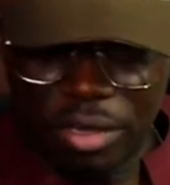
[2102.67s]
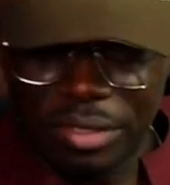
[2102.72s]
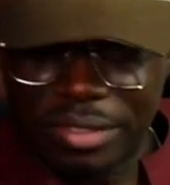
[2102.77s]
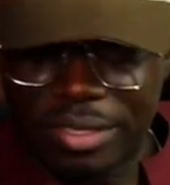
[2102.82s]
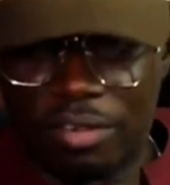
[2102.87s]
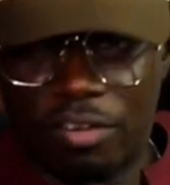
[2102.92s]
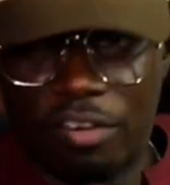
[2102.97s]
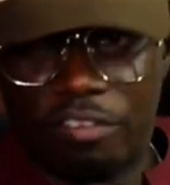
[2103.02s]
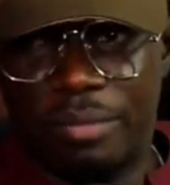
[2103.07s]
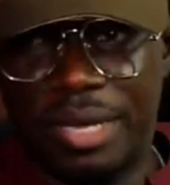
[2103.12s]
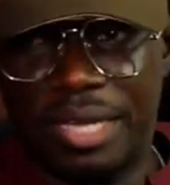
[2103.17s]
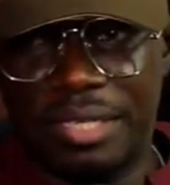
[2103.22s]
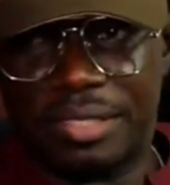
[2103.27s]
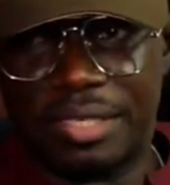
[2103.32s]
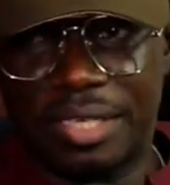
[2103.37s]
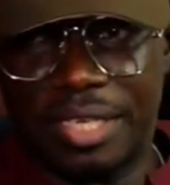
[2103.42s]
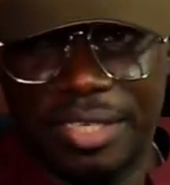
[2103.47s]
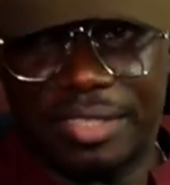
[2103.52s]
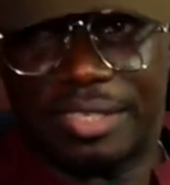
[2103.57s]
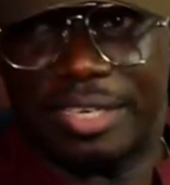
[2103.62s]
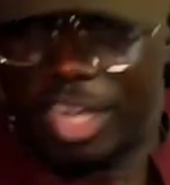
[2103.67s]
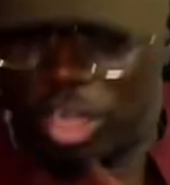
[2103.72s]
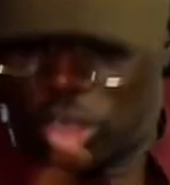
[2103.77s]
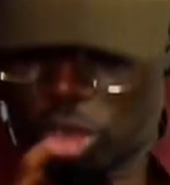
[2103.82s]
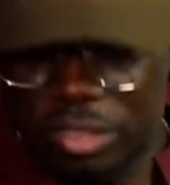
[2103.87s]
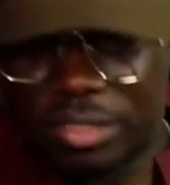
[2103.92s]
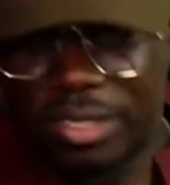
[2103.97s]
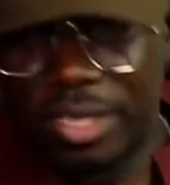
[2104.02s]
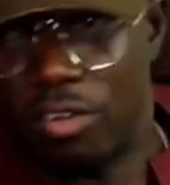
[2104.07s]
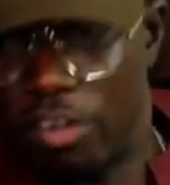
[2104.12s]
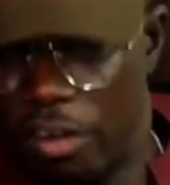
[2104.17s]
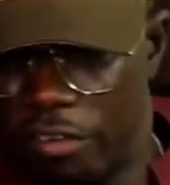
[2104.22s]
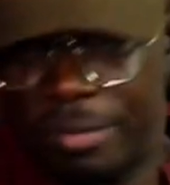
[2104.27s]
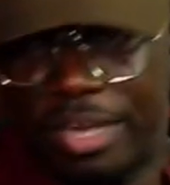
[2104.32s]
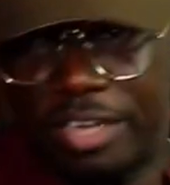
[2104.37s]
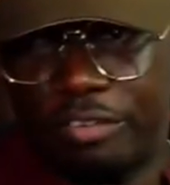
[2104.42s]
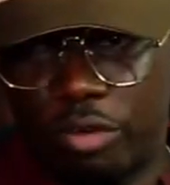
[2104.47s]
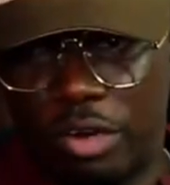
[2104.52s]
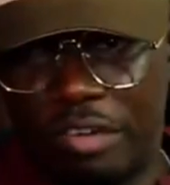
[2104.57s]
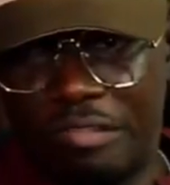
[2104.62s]
The Lagos state government is Lagos
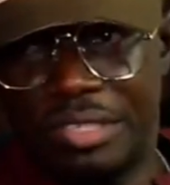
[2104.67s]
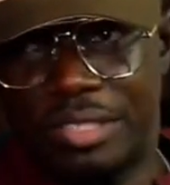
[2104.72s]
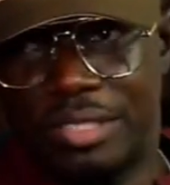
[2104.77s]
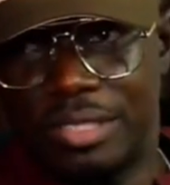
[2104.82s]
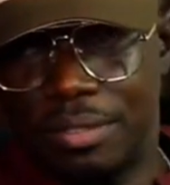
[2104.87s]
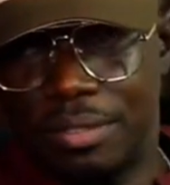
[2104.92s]
state government for